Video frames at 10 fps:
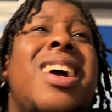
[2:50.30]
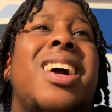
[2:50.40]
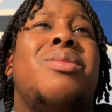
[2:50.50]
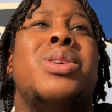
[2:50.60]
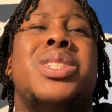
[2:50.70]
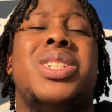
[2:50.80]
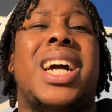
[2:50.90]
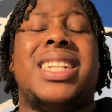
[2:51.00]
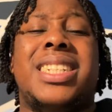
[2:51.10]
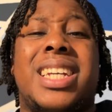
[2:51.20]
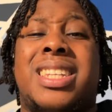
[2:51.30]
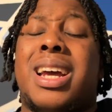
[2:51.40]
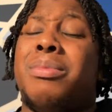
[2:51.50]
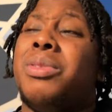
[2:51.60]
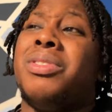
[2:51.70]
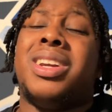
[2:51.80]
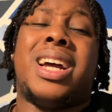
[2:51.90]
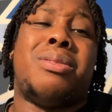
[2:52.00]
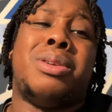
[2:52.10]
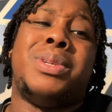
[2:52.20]
What did you guys eat yesterday? I'm not even going to lie.
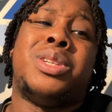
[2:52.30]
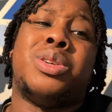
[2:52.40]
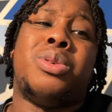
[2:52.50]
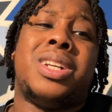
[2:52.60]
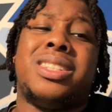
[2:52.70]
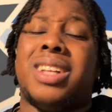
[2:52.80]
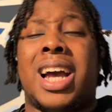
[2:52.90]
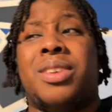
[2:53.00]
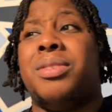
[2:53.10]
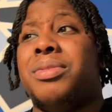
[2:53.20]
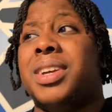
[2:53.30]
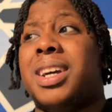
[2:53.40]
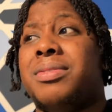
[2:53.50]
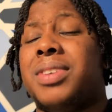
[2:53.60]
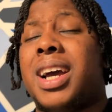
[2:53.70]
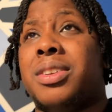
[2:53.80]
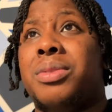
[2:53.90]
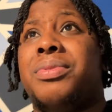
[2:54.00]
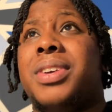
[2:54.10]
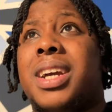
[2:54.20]
I'm going to be so honest. I don't think
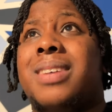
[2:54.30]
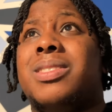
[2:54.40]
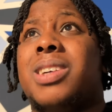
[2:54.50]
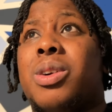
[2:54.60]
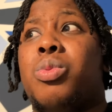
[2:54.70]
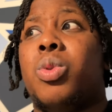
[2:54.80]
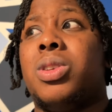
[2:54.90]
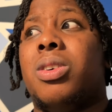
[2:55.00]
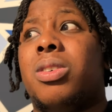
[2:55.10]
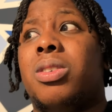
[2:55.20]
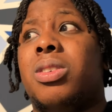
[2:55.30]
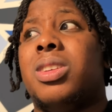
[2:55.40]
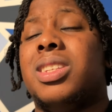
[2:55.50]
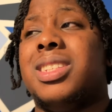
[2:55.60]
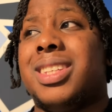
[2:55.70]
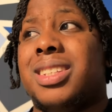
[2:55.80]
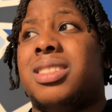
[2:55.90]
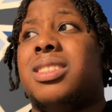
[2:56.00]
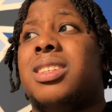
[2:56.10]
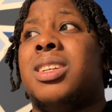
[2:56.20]
I've drank water
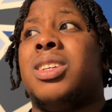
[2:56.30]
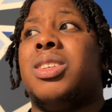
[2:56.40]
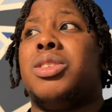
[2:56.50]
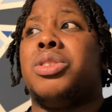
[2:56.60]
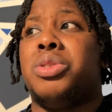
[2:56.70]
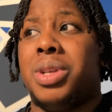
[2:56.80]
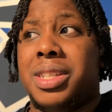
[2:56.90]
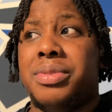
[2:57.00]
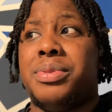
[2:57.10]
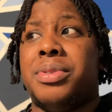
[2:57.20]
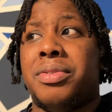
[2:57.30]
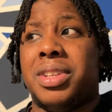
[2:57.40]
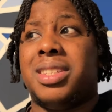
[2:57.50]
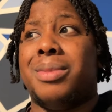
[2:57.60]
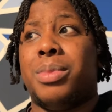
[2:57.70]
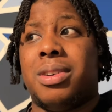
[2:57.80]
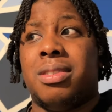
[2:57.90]
since the 24th of December.